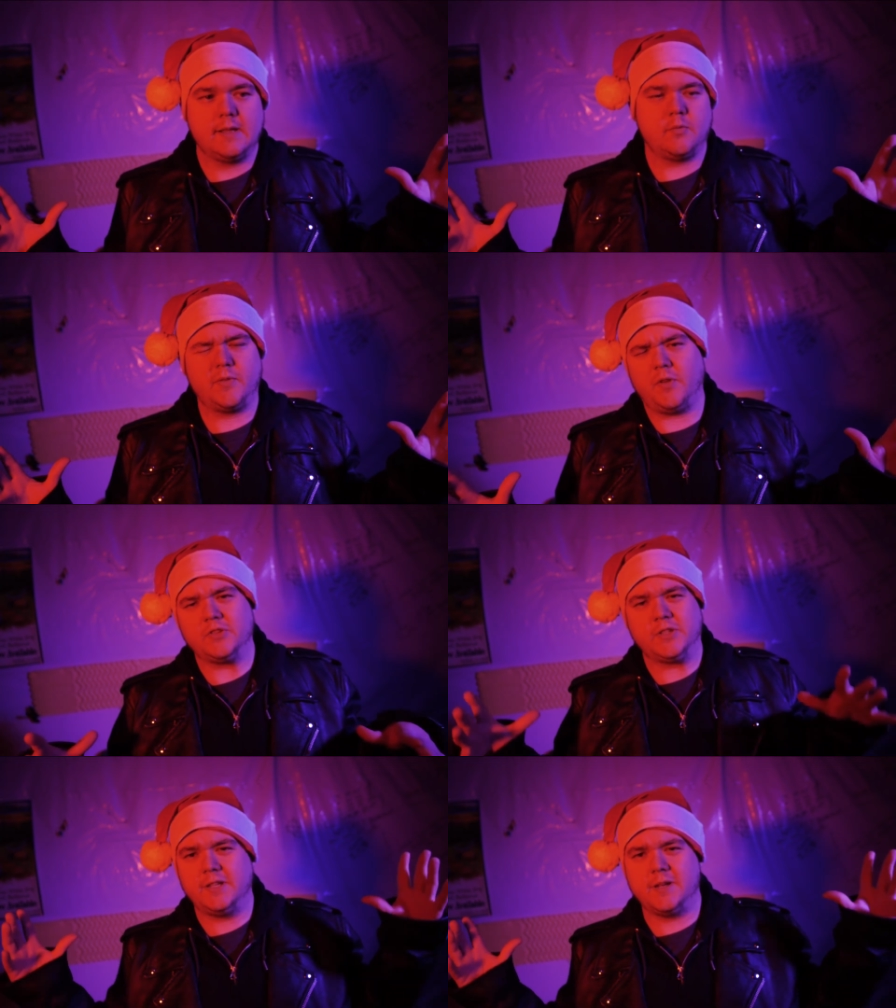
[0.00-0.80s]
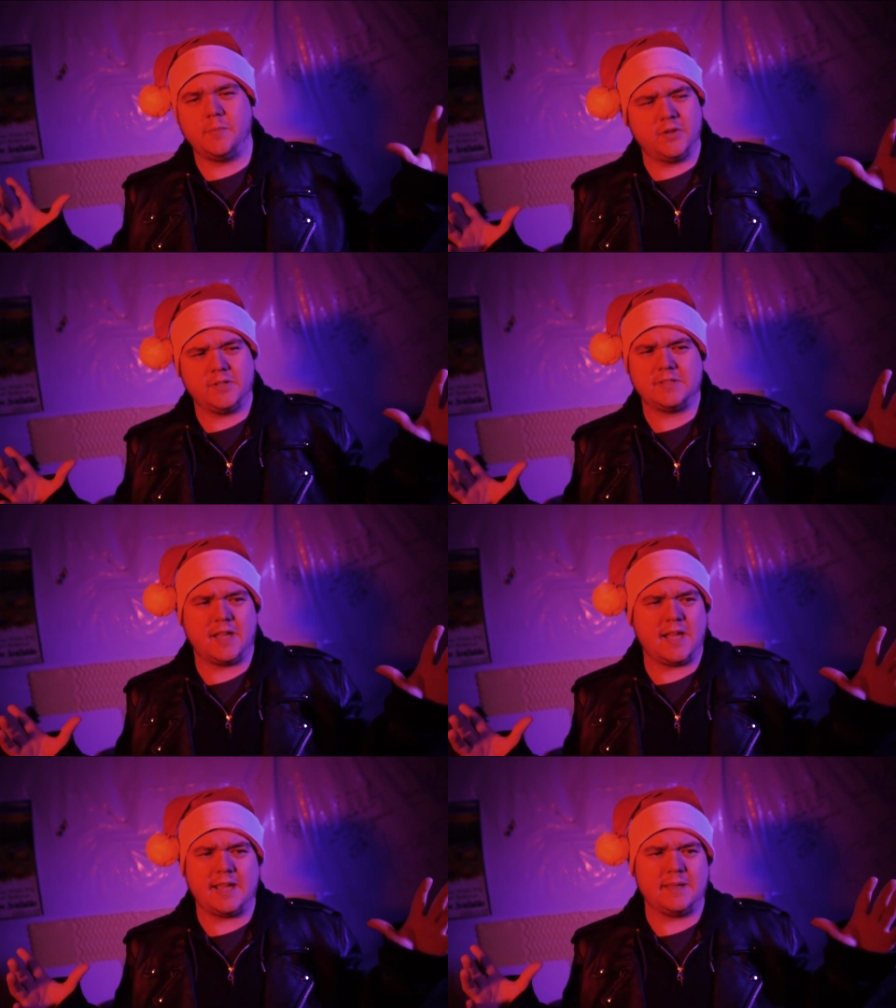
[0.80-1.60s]
We've all seen it a million
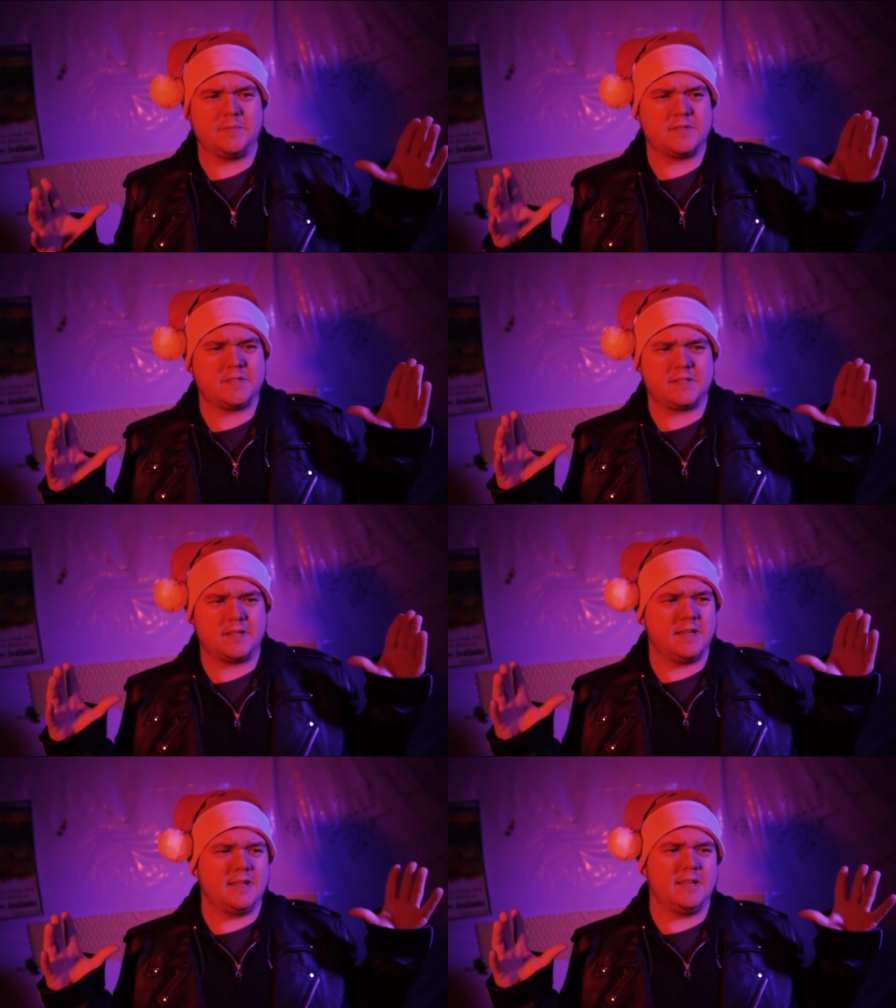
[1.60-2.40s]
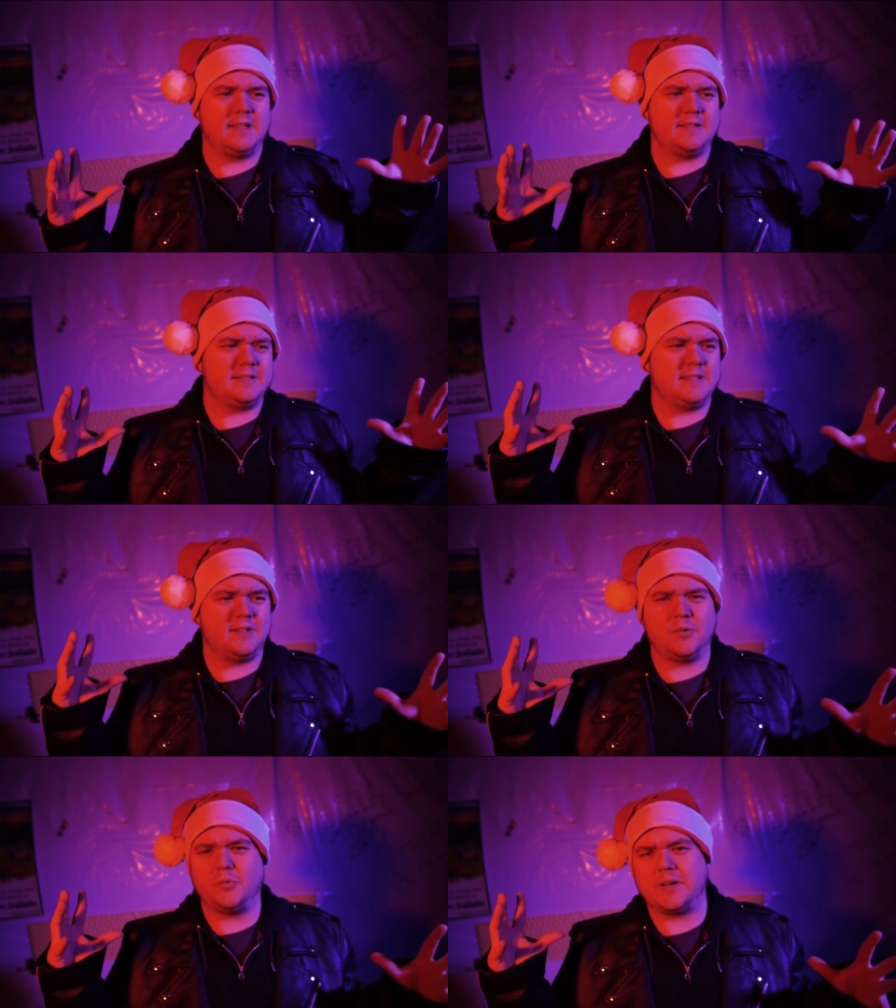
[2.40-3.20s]
times. Uh, you
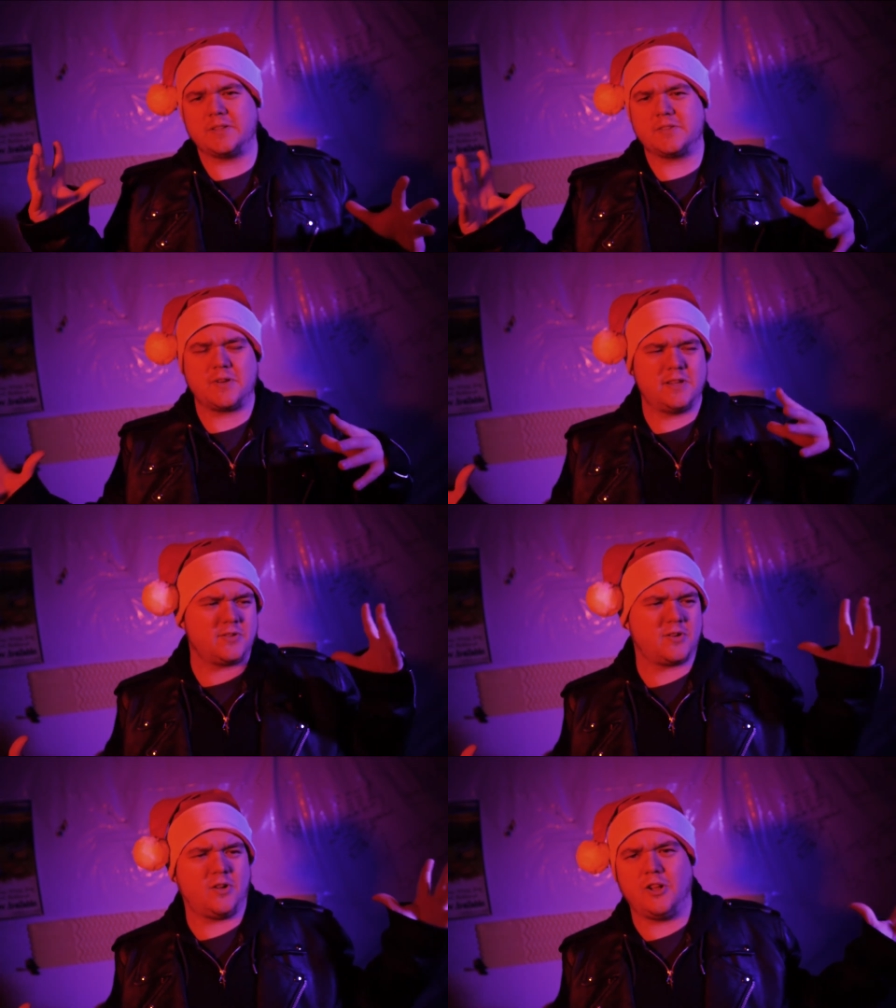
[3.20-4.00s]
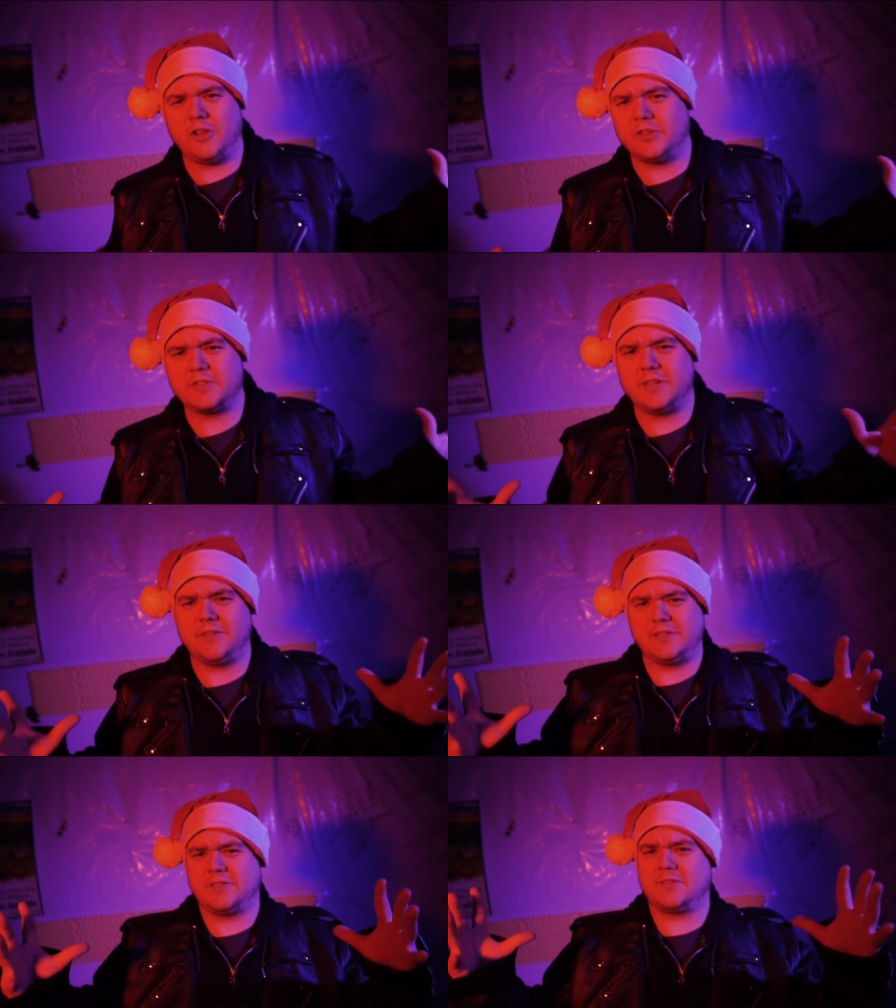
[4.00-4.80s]
know, when a stranger calls,
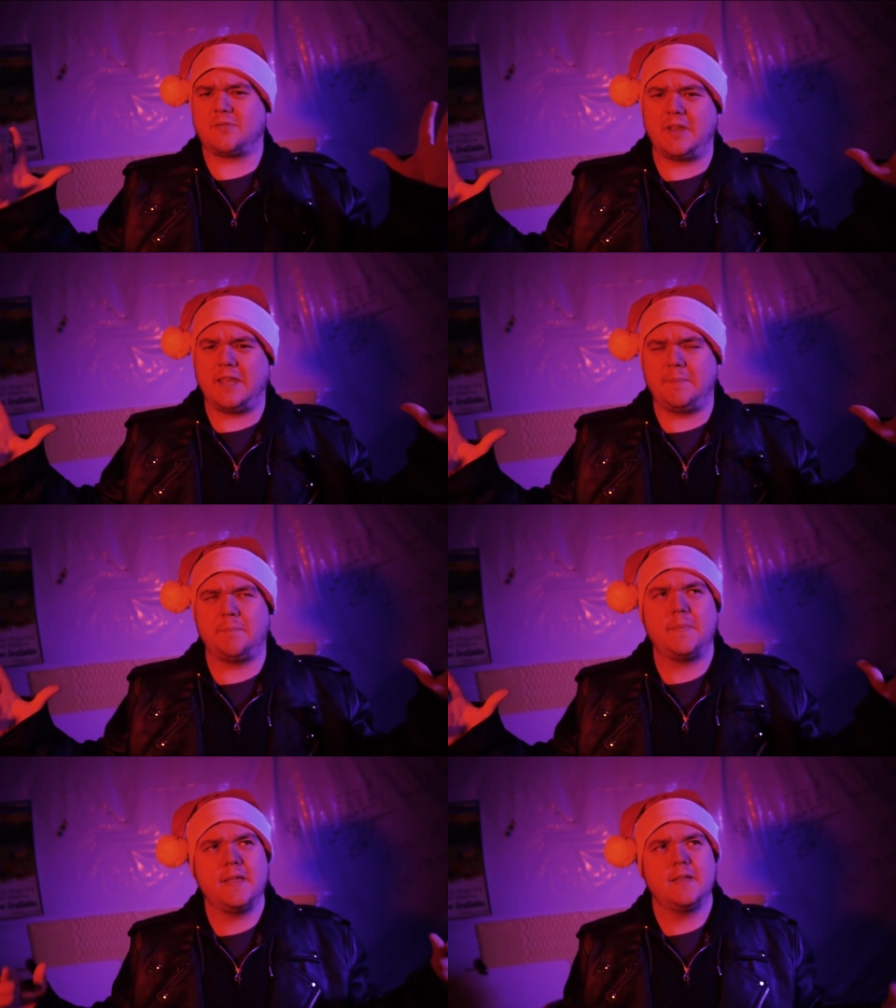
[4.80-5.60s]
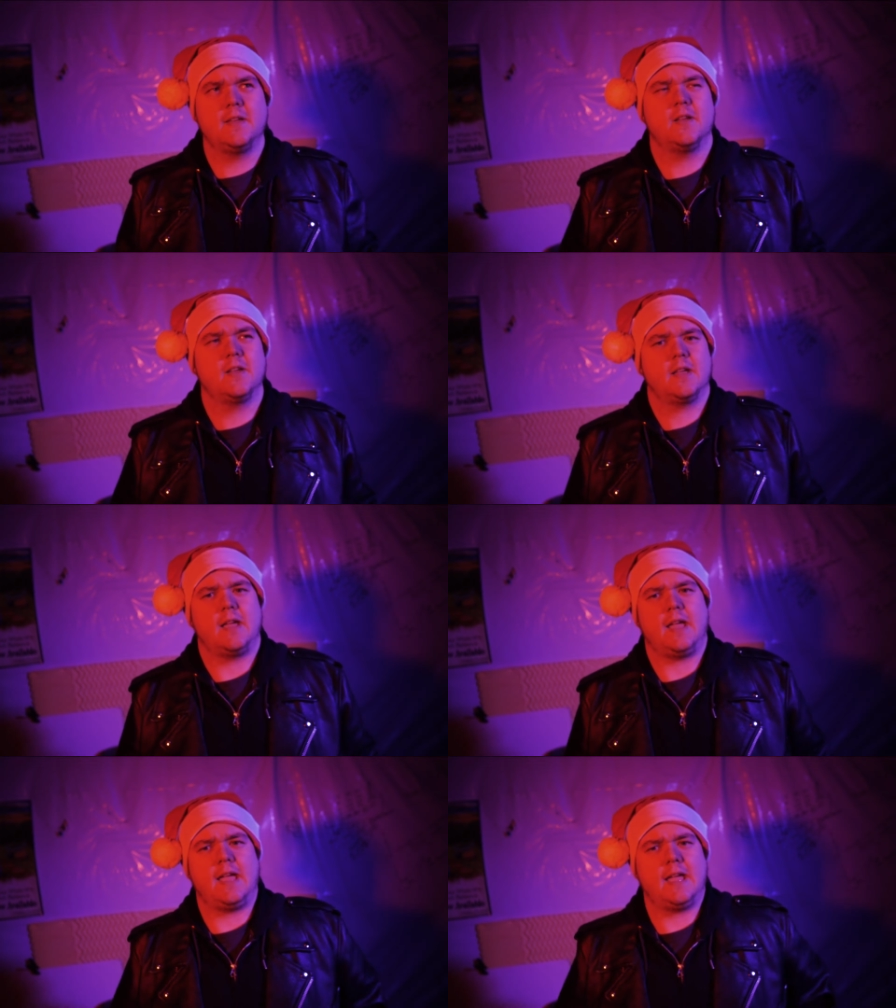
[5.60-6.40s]
even scream,
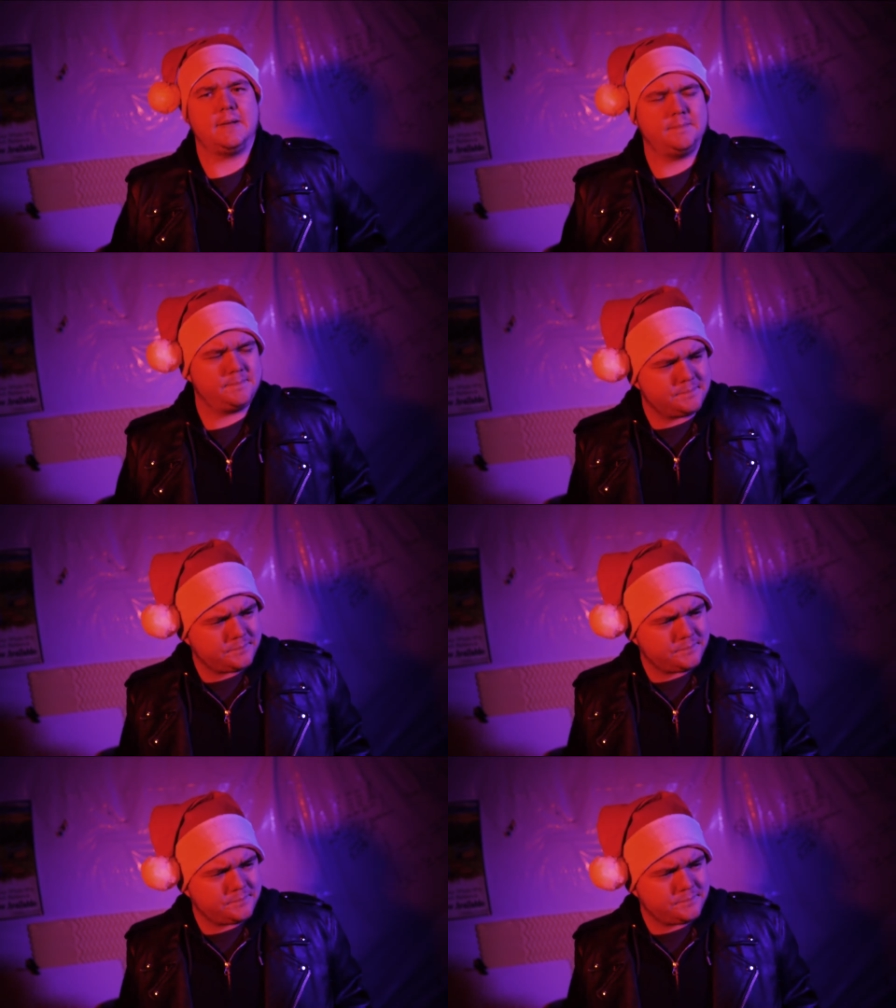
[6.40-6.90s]
and